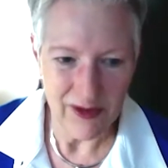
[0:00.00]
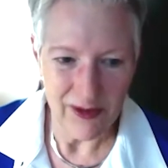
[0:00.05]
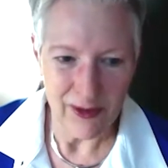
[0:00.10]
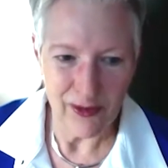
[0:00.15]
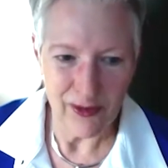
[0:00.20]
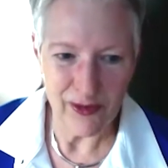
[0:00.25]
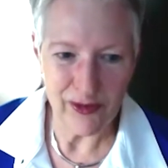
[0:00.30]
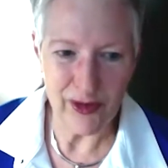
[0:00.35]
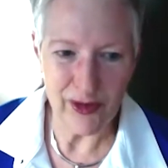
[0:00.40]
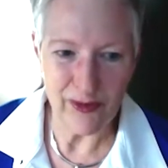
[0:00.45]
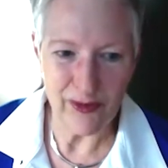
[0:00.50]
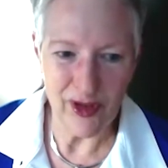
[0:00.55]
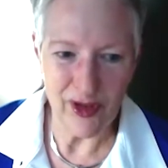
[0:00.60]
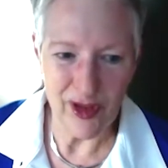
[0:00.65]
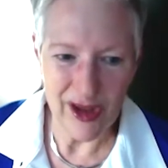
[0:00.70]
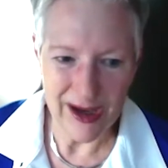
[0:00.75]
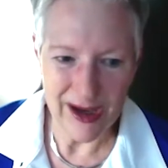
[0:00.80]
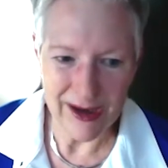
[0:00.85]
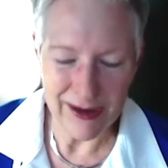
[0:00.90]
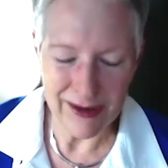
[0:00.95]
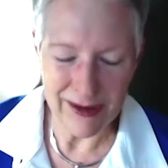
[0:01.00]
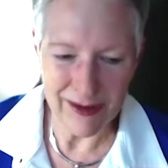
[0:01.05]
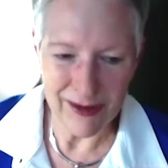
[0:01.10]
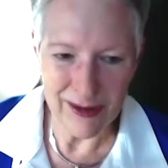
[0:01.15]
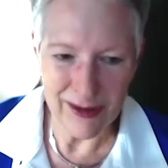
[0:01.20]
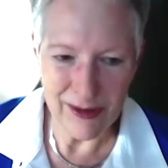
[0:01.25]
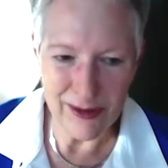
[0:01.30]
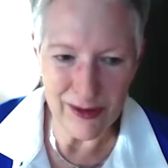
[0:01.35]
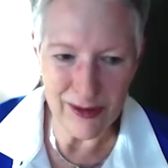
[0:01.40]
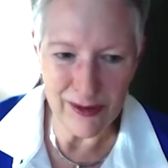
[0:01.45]
so that
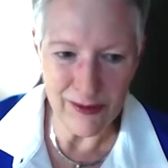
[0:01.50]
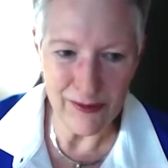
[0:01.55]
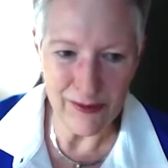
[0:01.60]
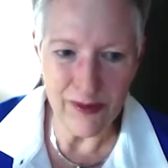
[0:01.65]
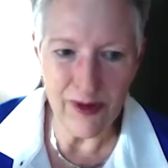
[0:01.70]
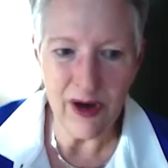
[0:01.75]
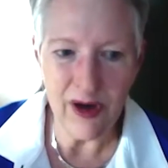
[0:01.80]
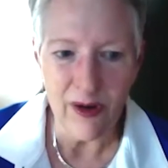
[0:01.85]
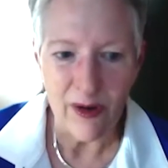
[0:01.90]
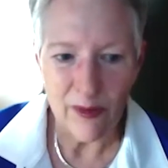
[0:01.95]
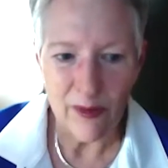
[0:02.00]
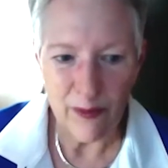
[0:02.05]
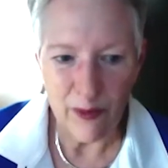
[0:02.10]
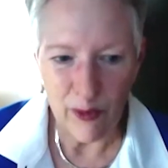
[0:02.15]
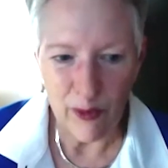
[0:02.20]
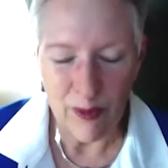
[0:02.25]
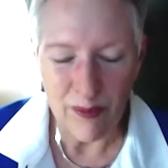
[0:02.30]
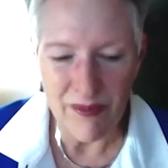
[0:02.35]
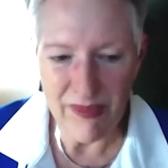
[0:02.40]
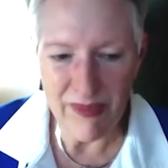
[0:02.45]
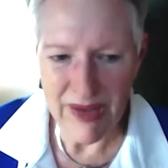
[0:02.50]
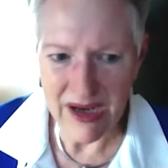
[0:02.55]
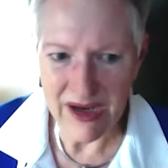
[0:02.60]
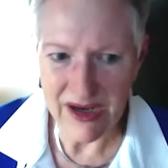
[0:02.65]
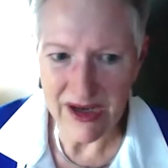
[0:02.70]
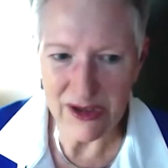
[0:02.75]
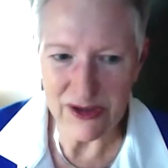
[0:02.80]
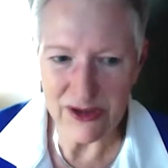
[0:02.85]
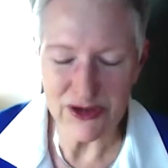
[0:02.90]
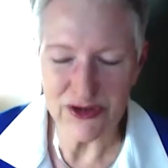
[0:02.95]
you were
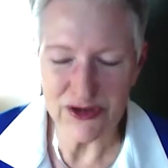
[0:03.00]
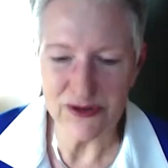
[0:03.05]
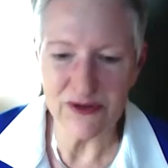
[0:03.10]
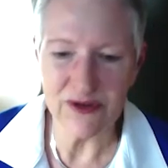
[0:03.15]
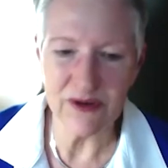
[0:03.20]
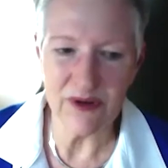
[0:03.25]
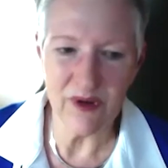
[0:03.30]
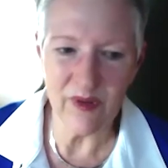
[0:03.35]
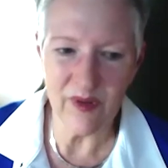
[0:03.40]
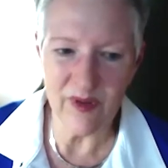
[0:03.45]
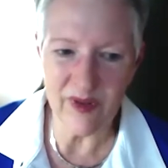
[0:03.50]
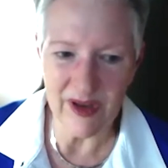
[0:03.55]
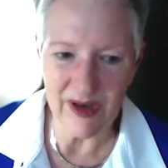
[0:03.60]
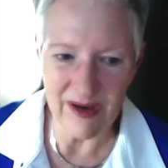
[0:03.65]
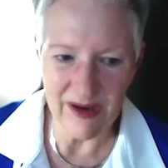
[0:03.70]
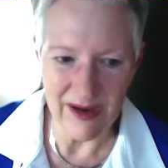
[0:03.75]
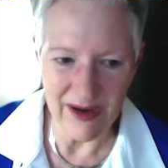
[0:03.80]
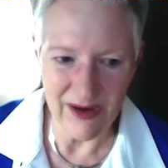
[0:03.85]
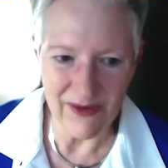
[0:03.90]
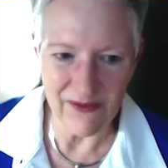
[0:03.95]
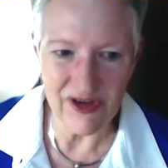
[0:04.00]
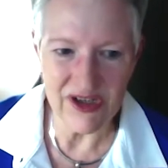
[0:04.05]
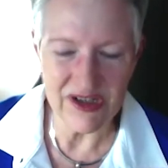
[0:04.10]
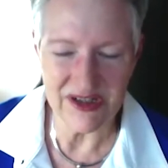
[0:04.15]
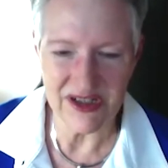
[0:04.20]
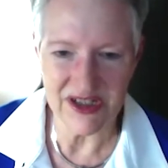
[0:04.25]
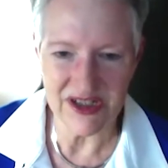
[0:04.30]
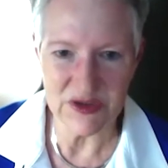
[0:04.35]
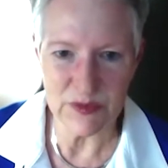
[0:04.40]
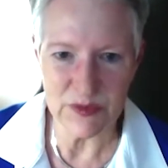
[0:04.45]
making sure that every
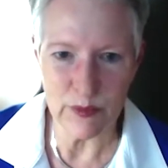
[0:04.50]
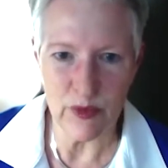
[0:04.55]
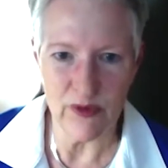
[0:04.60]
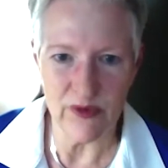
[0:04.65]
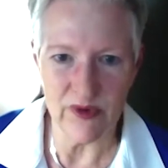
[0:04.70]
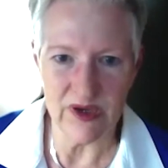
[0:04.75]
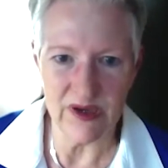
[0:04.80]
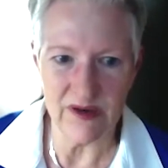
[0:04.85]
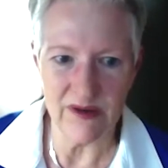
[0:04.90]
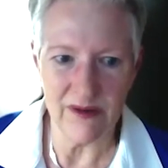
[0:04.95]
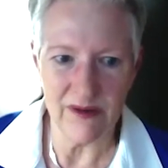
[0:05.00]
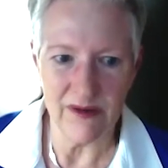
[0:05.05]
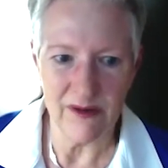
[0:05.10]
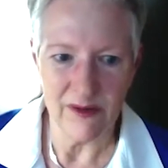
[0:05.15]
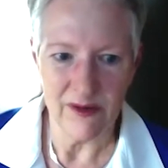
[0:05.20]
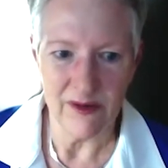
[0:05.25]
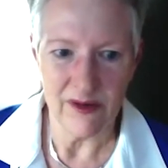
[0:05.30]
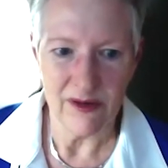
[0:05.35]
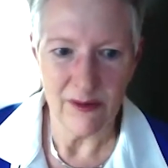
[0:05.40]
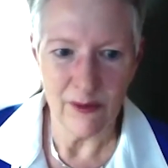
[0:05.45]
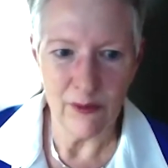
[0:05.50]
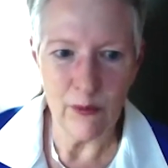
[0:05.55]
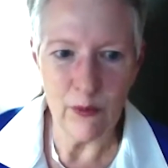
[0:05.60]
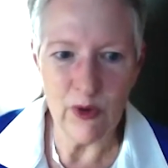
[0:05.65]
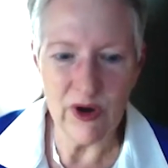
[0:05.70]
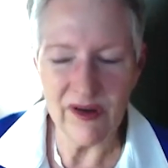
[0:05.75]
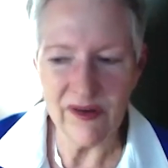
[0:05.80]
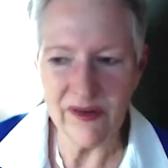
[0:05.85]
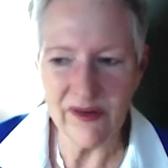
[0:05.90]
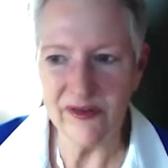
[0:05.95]
touch point
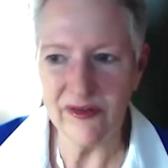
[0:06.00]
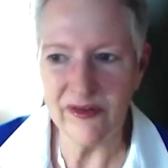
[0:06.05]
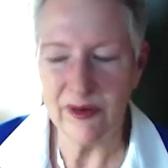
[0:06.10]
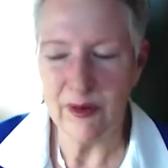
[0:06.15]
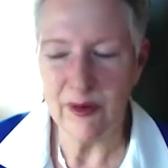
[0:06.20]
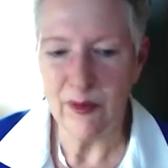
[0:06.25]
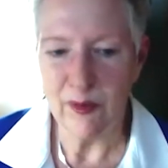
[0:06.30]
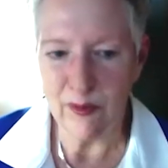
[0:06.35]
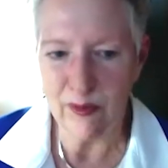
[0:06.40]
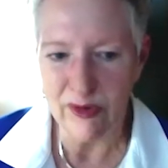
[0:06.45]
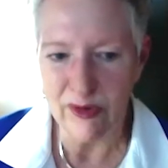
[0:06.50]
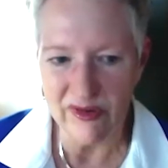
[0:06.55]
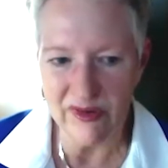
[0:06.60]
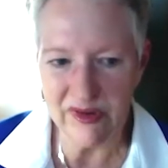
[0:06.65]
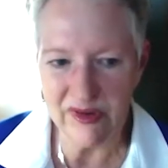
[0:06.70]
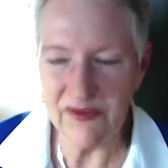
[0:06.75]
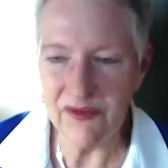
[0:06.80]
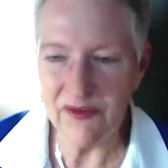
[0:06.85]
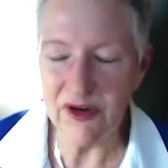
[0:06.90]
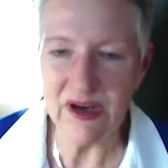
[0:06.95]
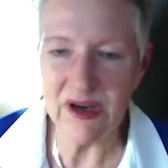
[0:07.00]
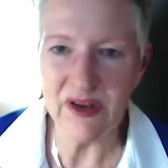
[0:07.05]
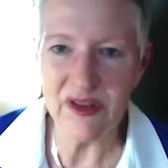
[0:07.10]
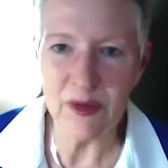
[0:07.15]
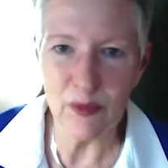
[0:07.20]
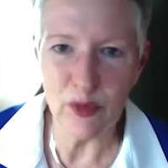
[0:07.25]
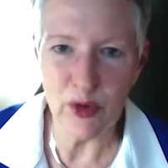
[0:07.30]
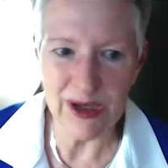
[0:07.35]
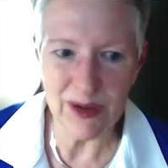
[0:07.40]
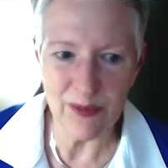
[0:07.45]
was delivering on the
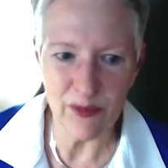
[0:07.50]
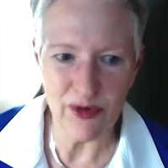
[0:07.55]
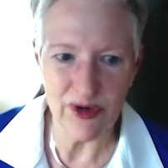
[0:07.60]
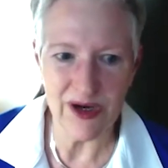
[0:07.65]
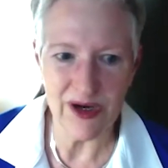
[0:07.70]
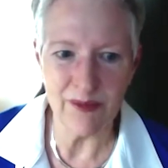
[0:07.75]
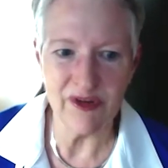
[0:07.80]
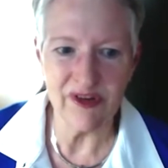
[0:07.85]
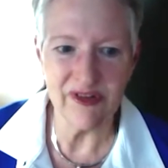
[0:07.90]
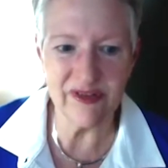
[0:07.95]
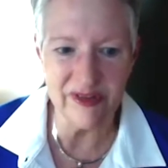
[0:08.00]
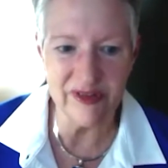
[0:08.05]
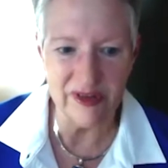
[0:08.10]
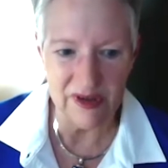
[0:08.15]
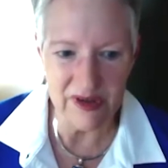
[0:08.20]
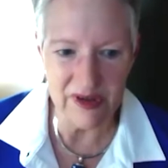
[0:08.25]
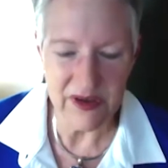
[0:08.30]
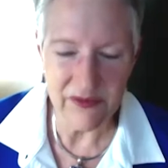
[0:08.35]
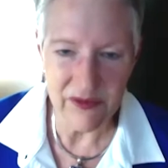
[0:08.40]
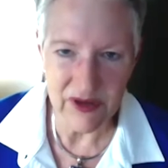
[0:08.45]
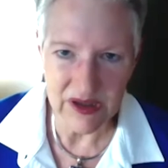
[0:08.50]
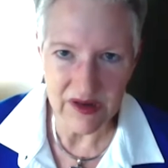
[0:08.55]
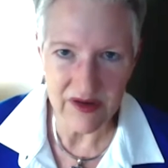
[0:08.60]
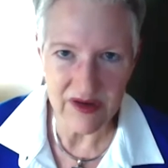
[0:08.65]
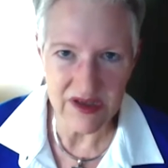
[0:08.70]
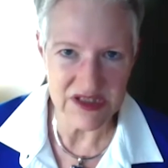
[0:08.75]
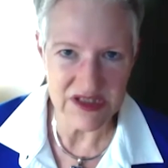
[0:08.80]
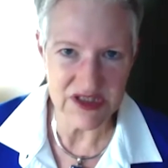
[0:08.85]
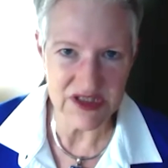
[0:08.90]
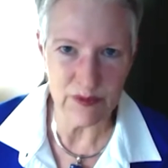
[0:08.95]
brand promise, delivering the
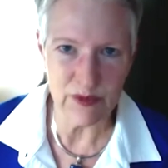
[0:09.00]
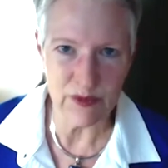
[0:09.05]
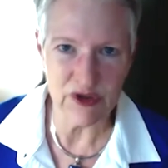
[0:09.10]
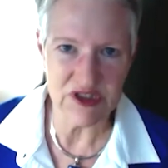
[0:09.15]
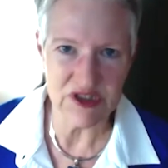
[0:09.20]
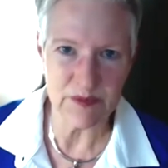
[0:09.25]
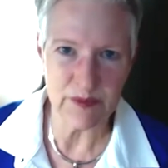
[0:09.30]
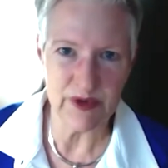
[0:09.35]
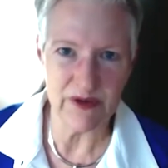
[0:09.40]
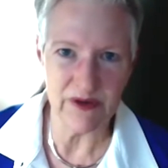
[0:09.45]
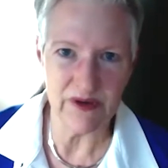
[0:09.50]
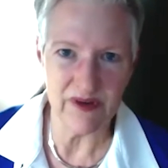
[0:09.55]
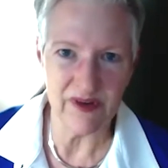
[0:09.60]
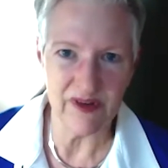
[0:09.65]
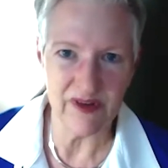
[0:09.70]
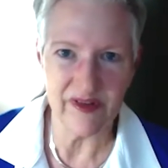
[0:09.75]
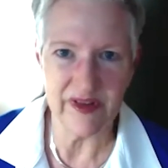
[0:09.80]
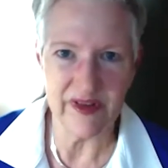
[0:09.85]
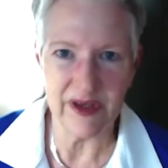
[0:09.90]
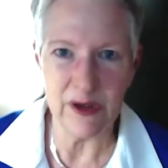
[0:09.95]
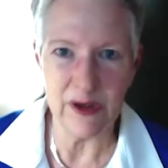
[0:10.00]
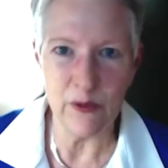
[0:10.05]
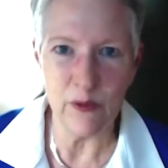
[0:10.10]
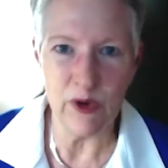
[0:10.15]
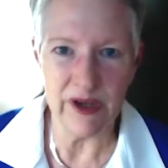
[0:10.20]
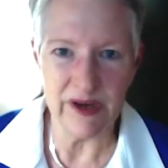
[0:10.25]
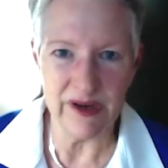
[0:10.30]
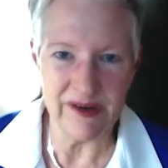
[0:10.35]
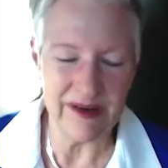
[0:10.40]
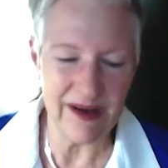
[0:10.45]
customer experience that you
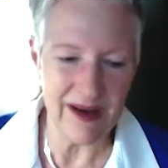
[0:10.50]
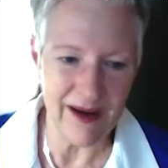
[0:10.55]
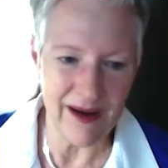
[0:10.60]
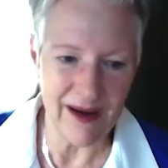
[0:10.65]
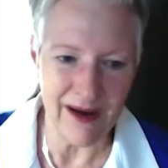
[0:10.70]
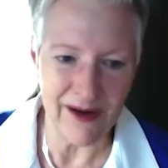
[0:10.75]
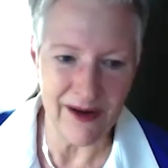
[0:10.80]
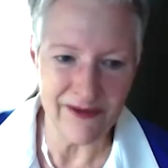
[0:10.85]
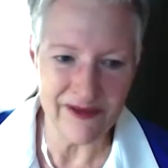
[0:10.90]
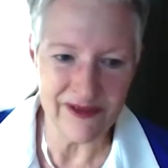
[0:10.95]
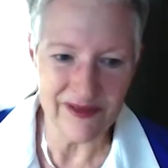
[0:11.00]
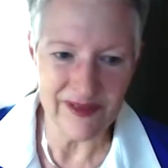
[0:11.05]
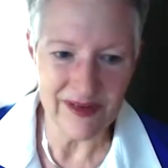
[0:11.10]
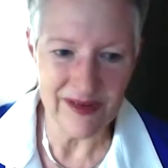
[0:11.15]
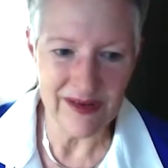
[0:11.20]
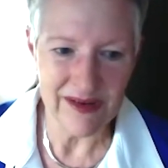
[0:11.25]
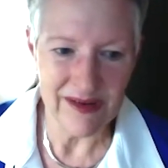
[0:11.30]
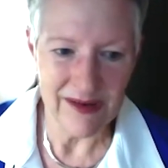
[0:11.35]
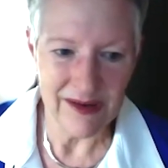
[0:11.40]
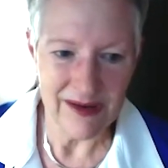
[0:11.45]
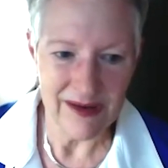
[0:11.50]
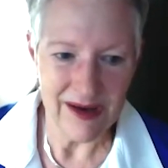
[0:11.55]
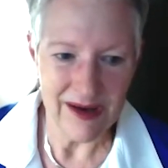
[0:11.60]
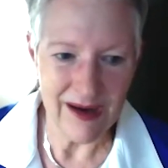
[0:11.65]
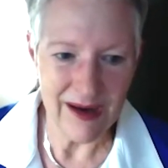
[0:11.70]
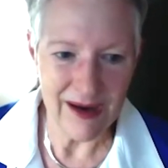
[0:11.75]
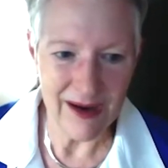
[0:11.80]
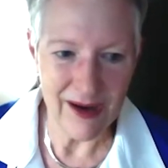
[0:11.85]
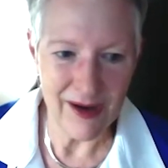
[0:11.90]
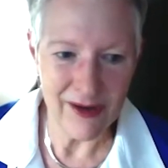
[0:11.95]
wanted to have.
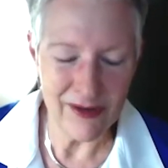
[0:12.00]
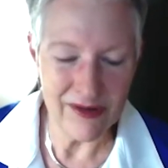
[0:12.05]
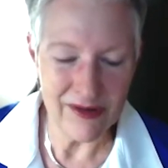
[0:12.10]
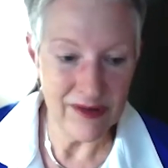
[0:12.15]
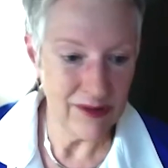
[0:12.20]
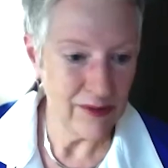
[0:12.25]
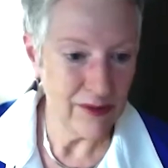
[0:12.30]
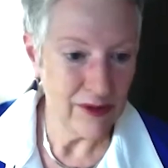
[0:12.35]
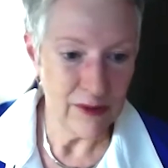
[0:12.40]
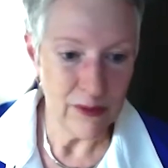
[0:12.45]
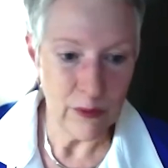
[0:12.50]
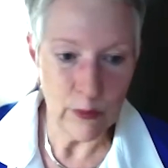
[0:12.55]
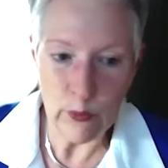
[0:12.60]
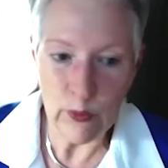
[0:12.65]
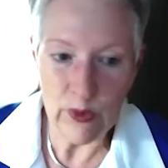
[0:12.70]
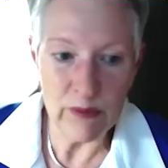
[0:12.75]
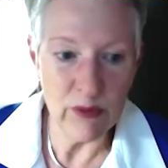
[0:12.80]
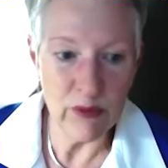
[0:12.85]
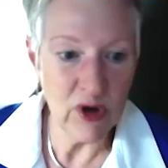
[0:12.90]
And we were